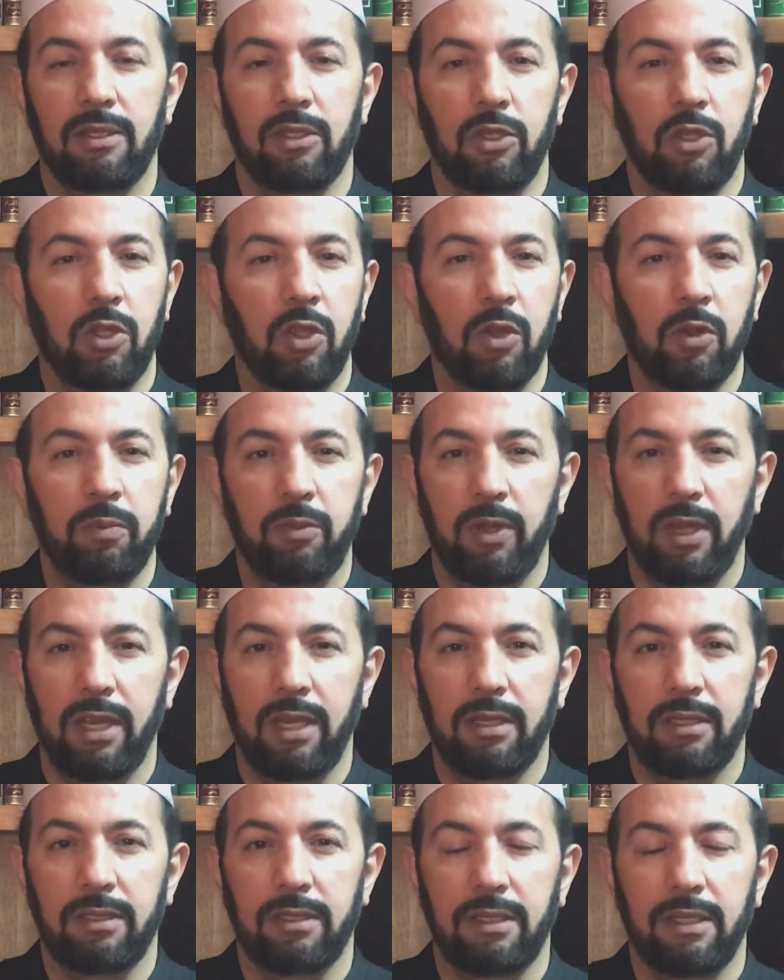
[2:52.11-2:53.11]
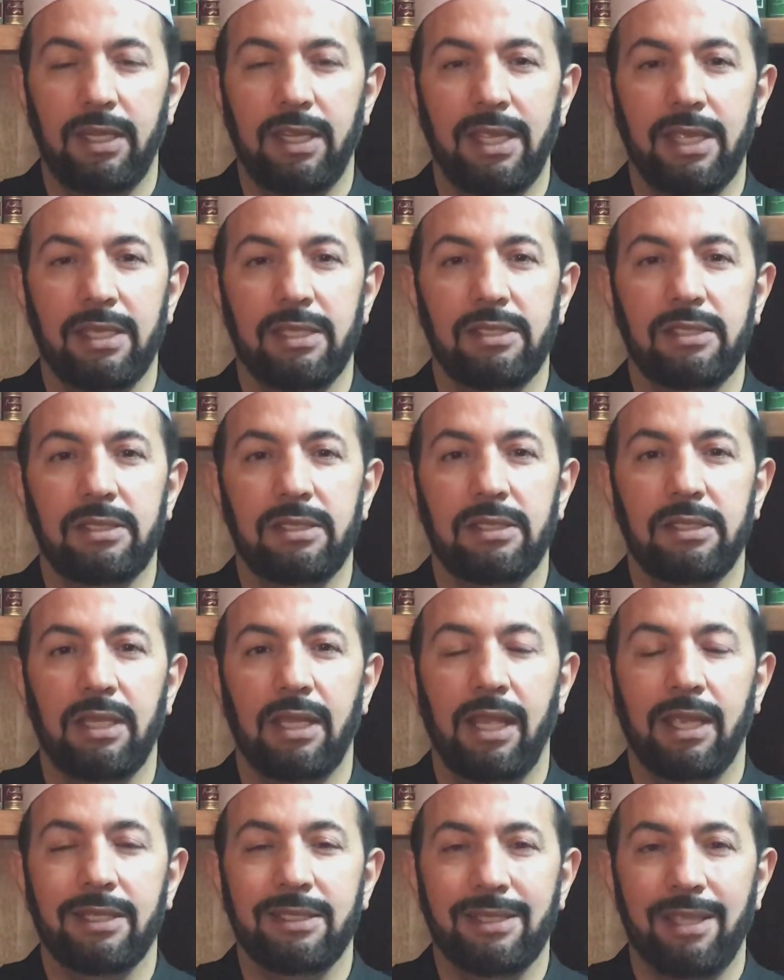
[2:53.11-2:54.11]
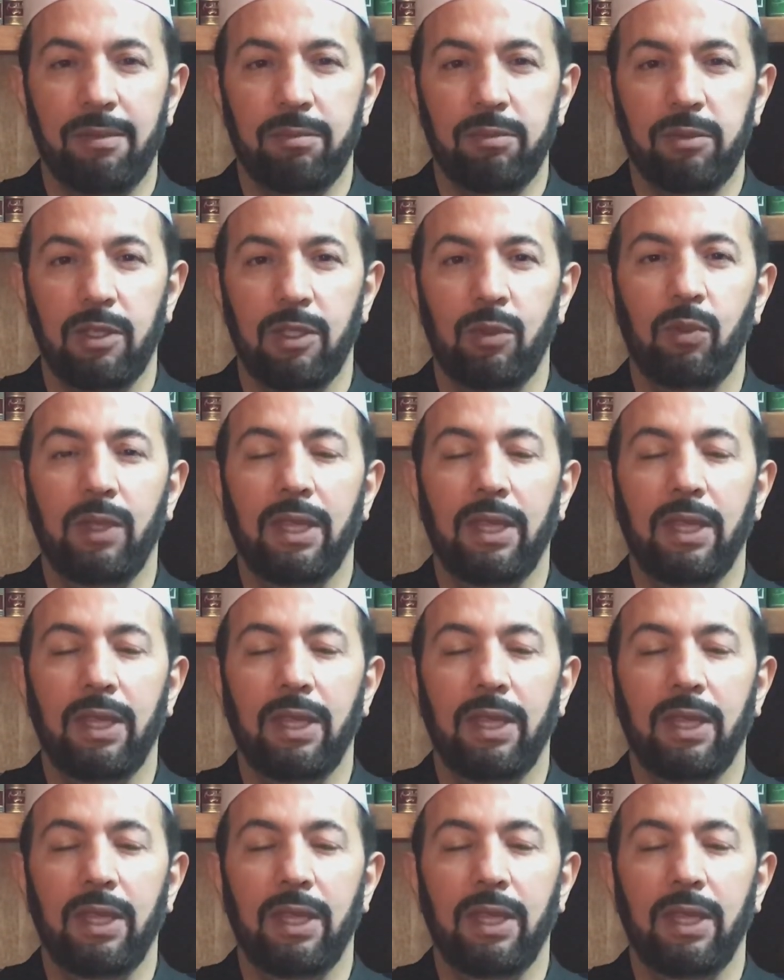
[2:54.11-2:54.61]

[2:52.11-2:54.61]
No prayer is accepted